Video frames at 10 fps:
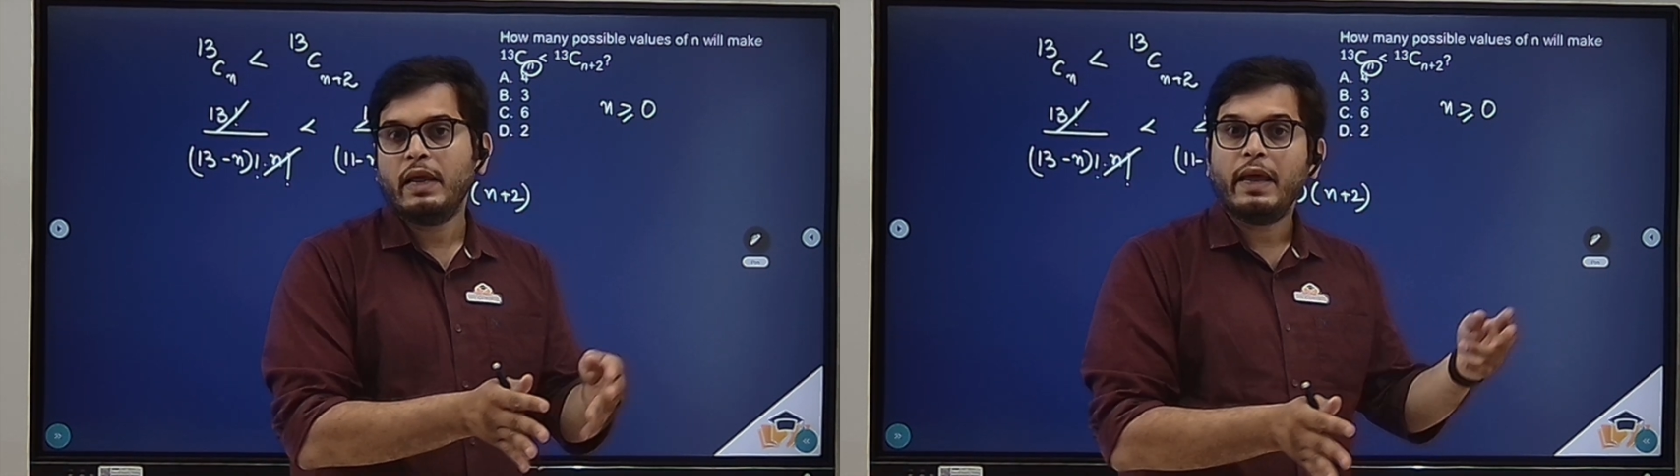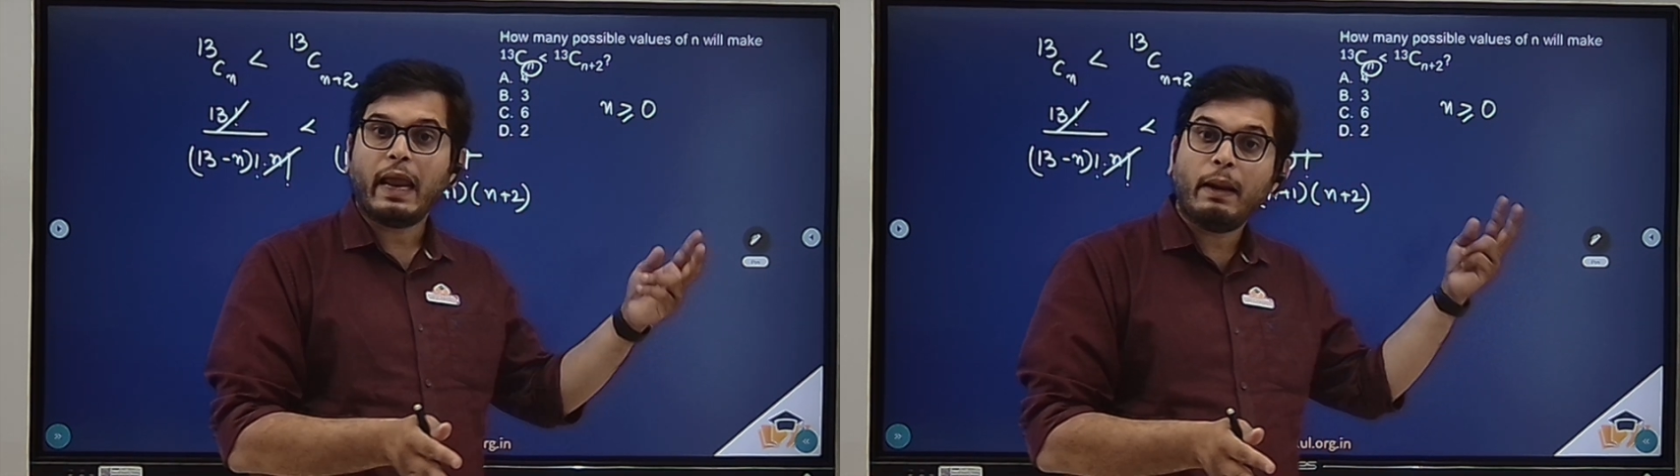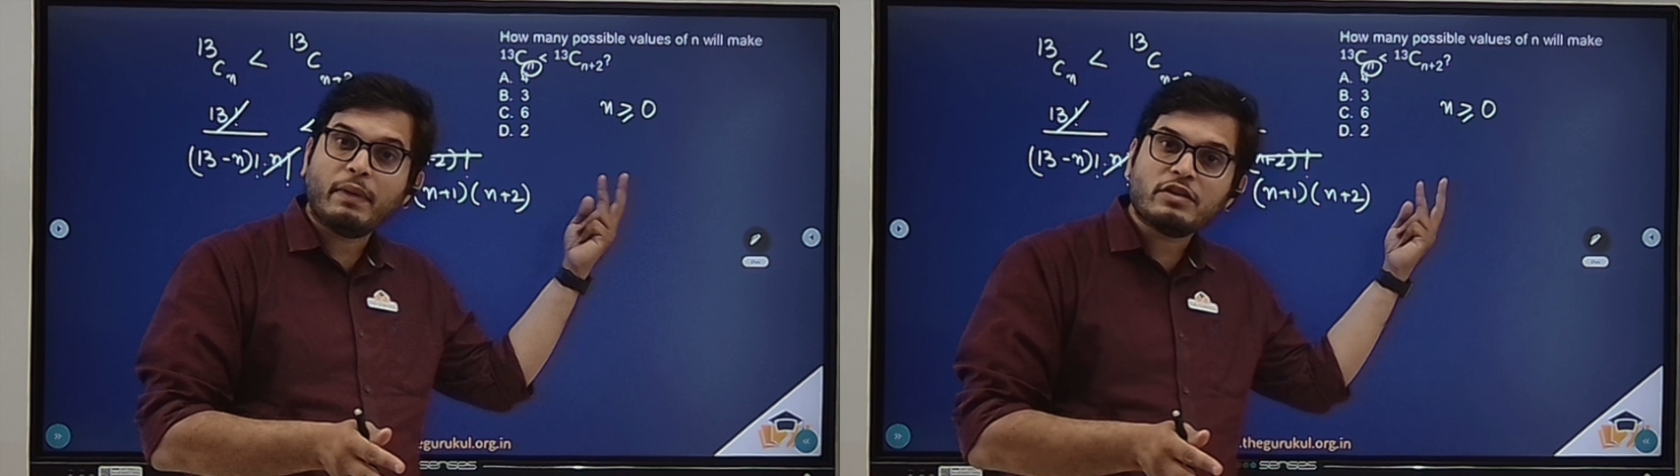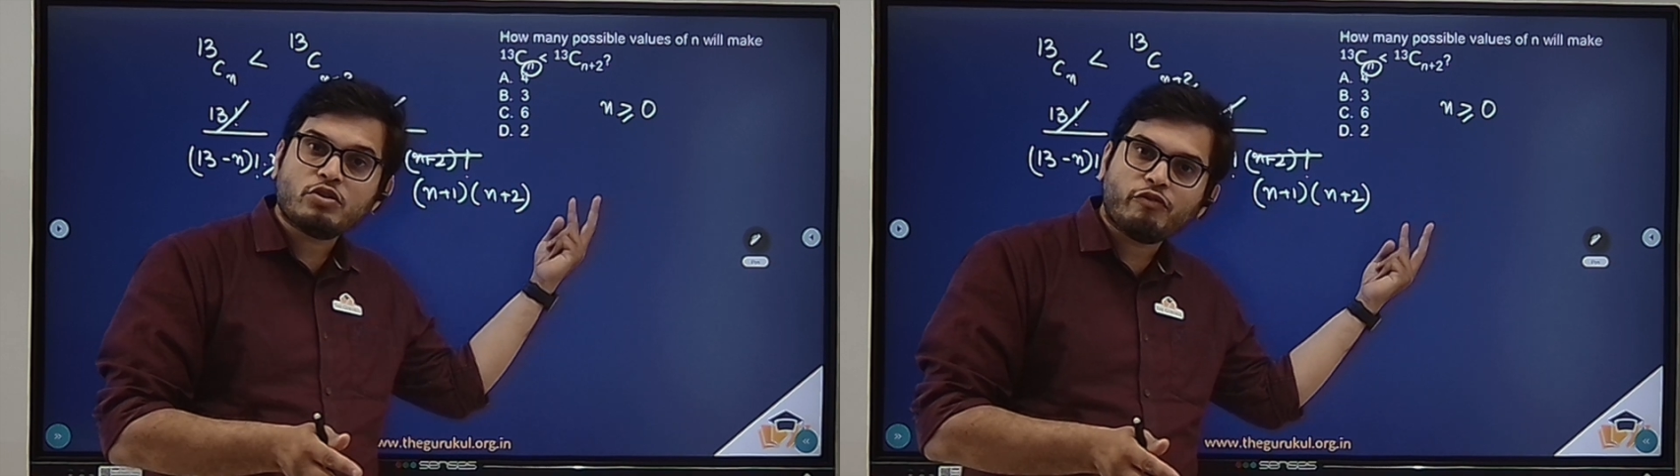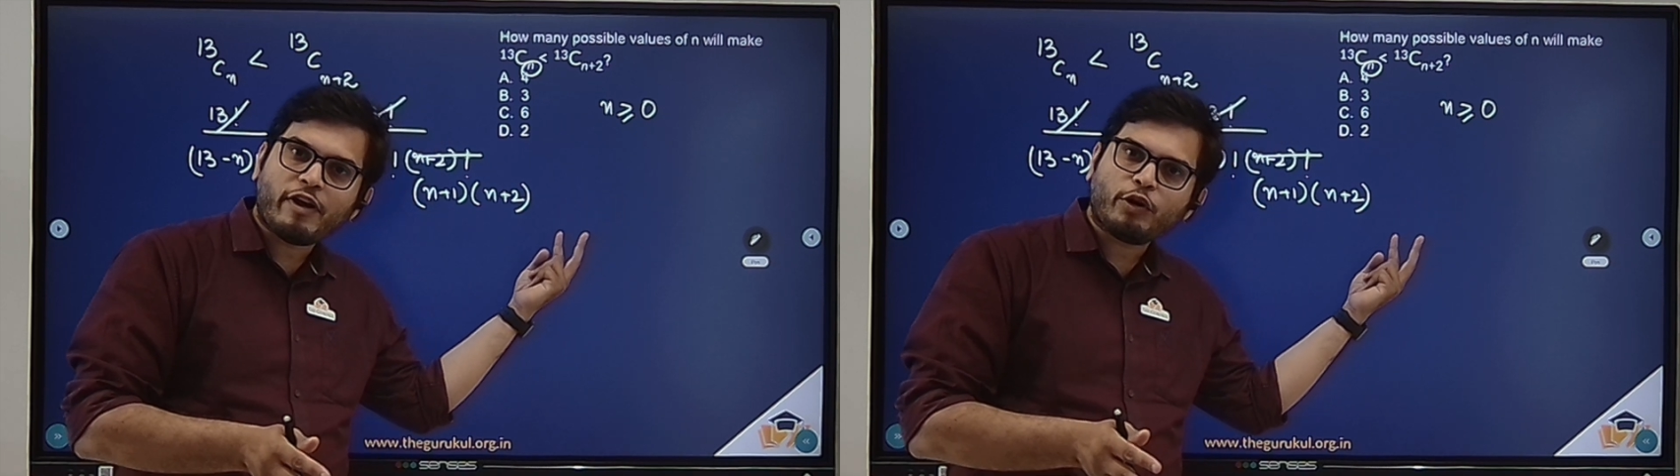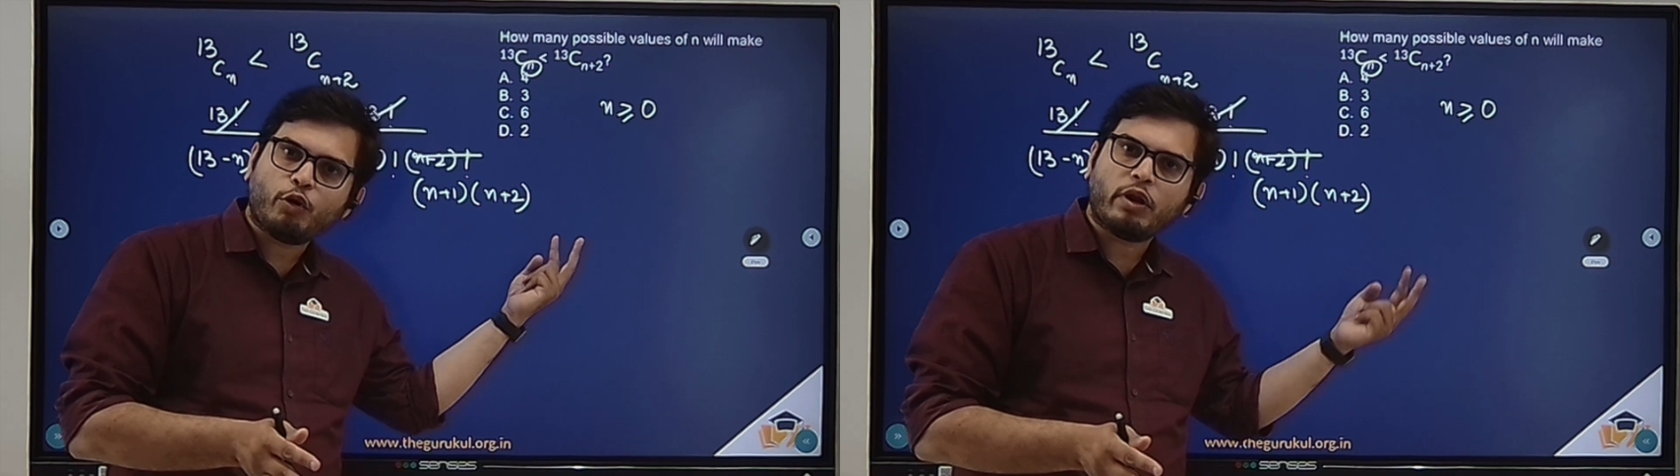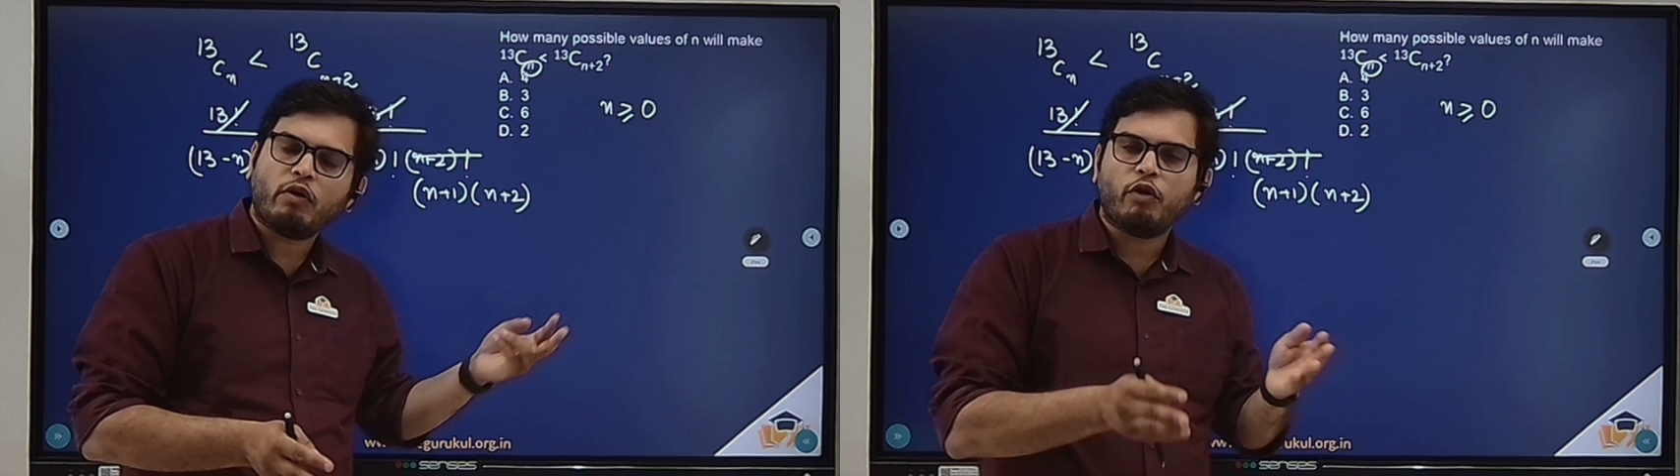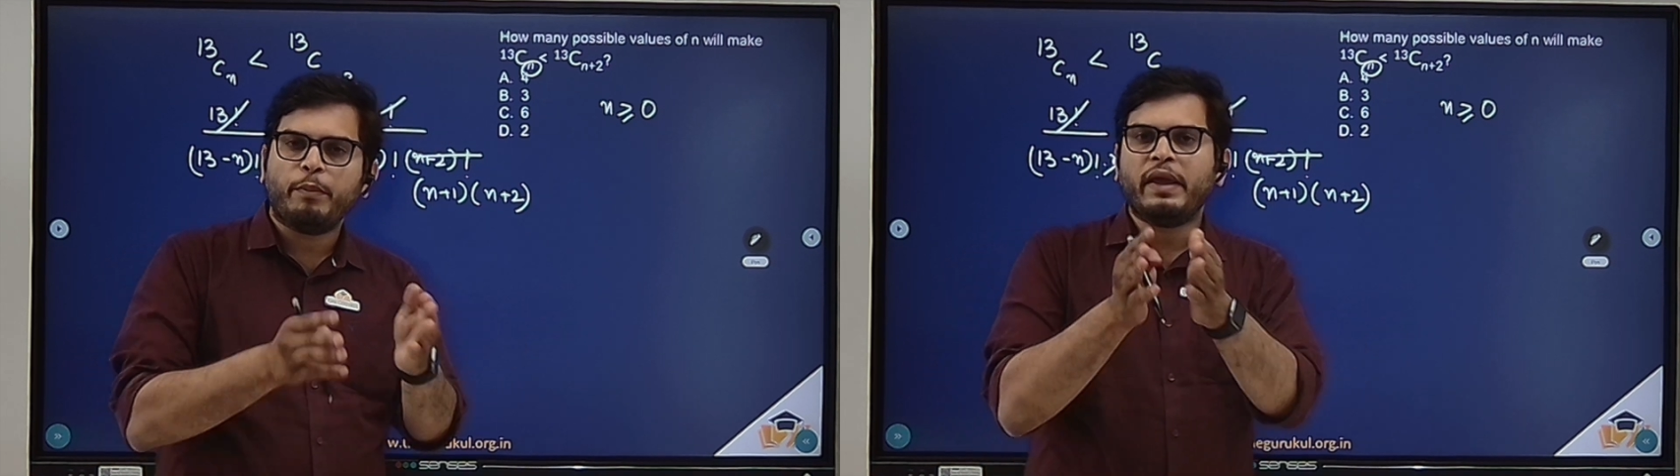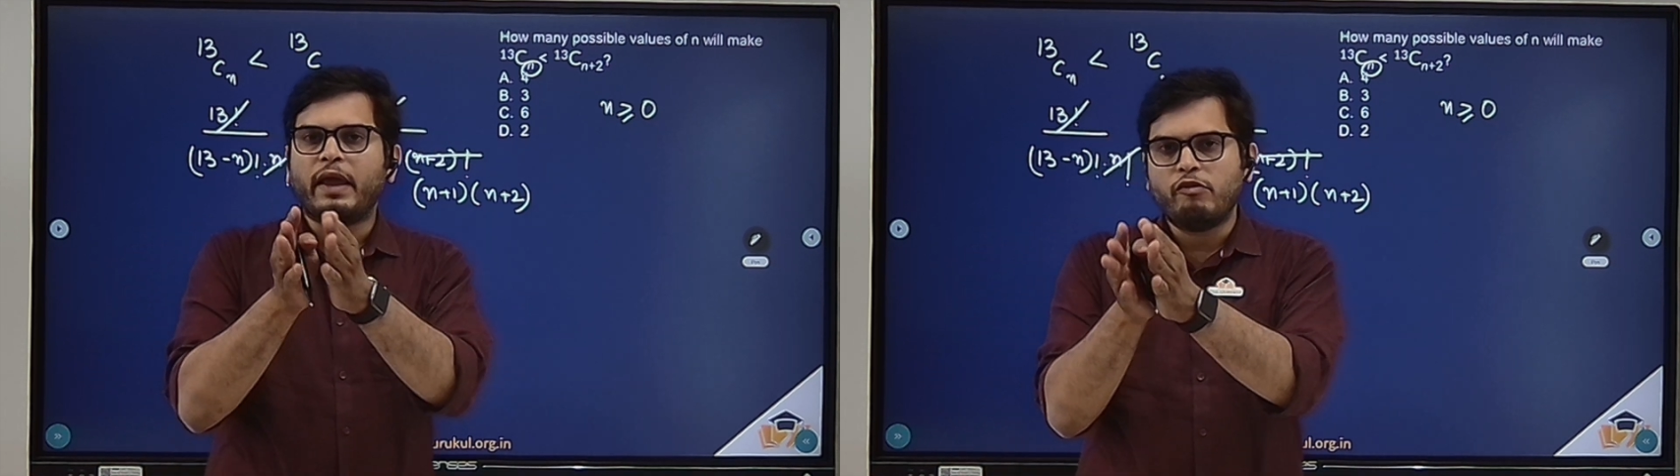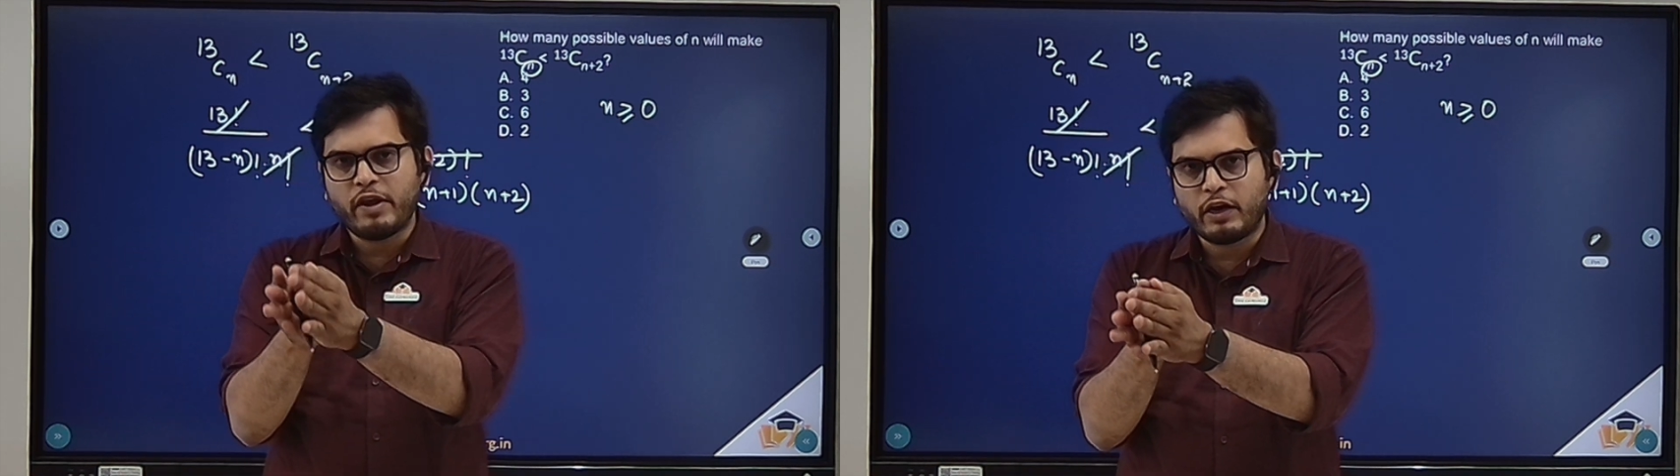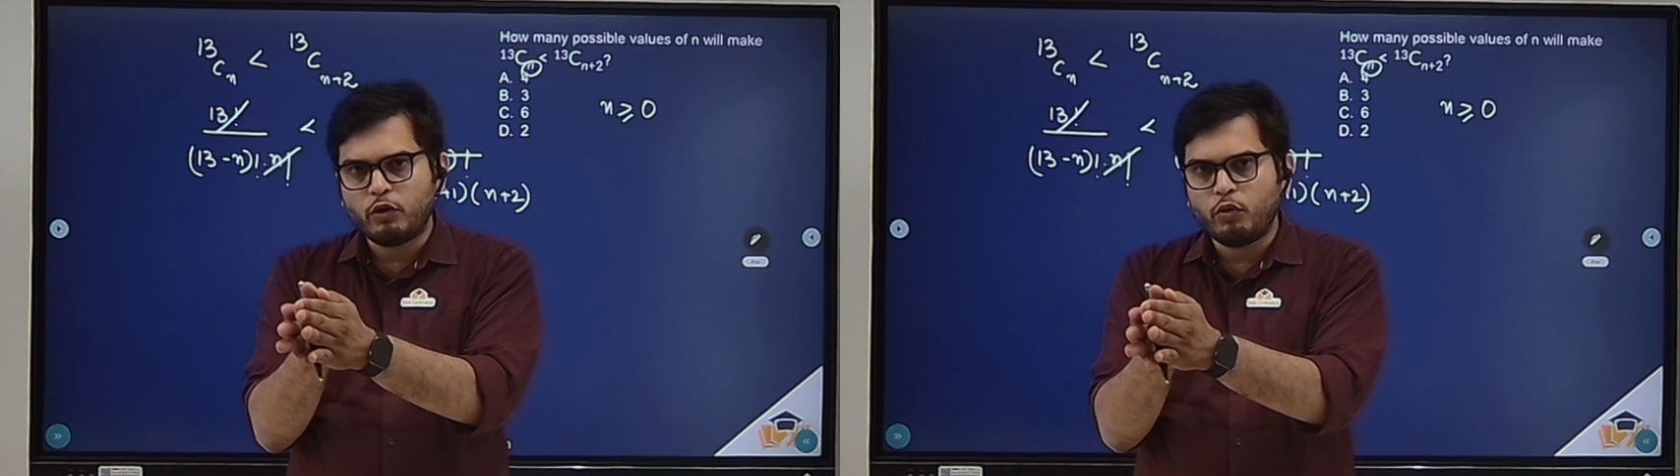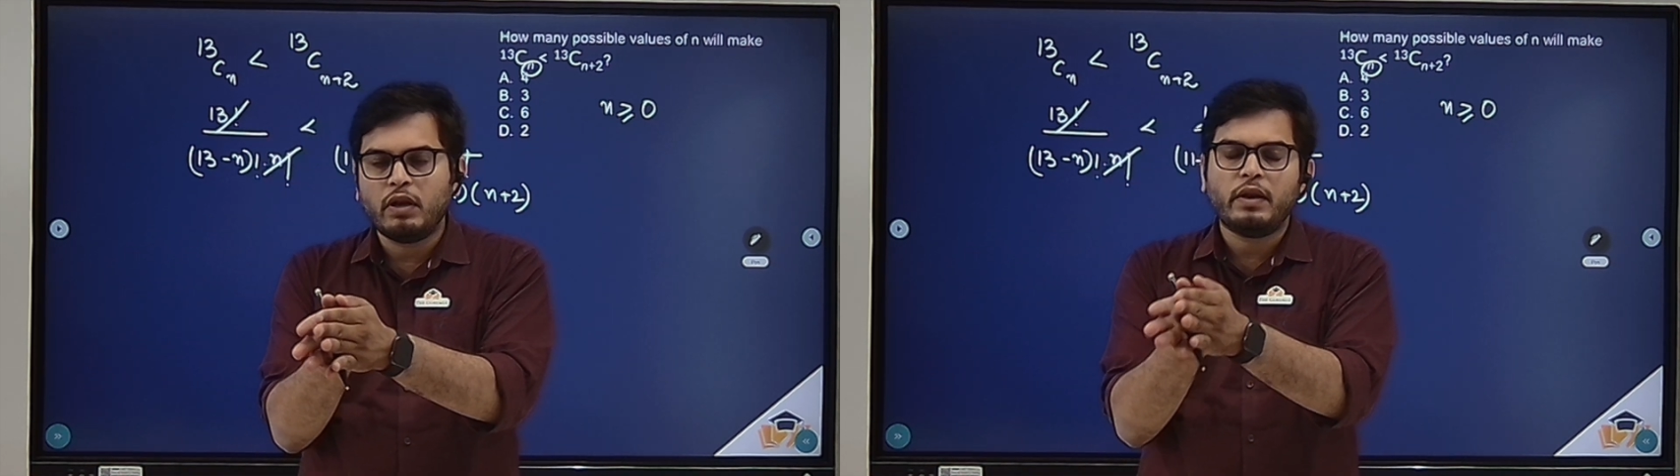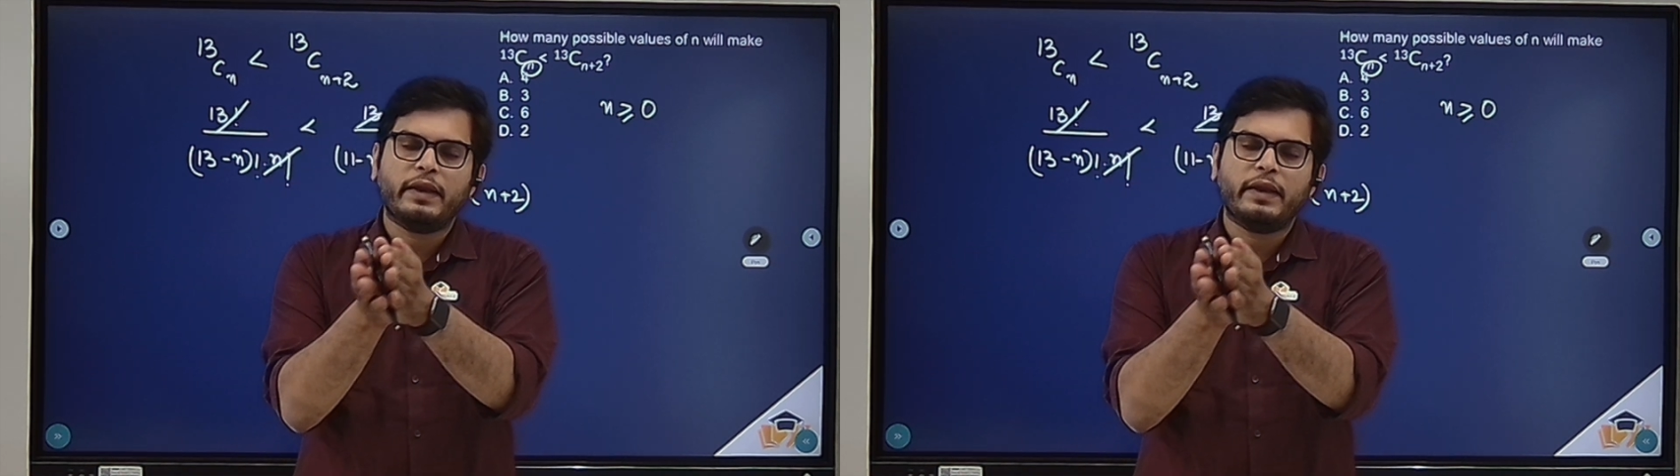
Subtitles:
N plus 2 factorial would be n factorial